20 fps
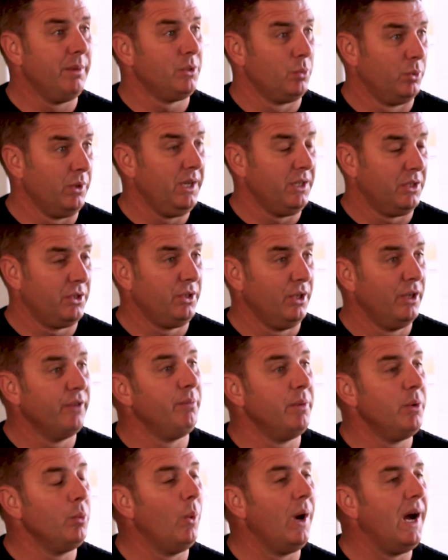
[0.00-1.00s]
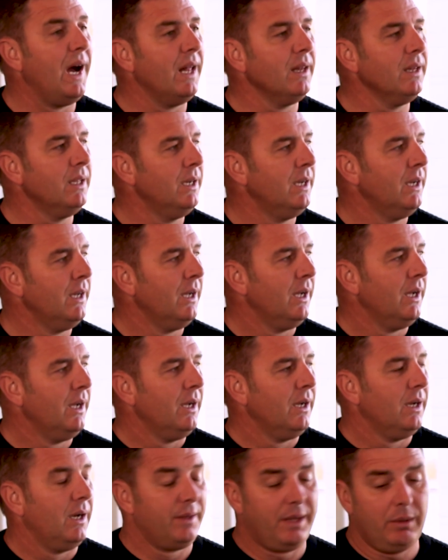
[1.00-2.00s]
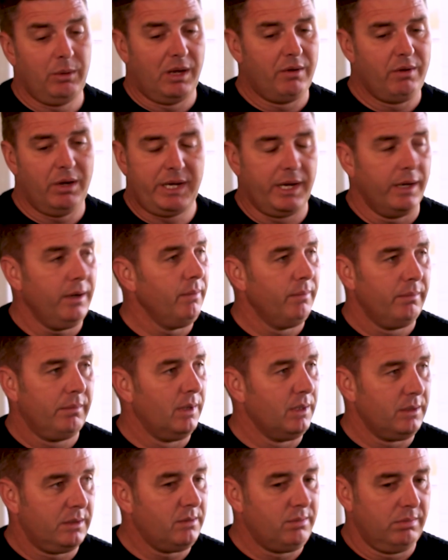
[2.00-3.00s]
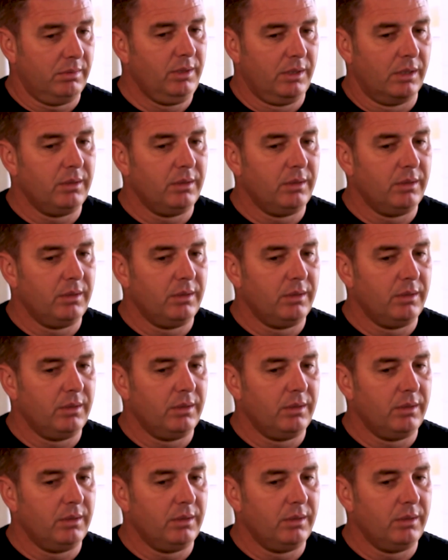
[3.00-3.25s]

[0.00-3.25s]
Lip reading: It's served me well. And they were like, okay, let's,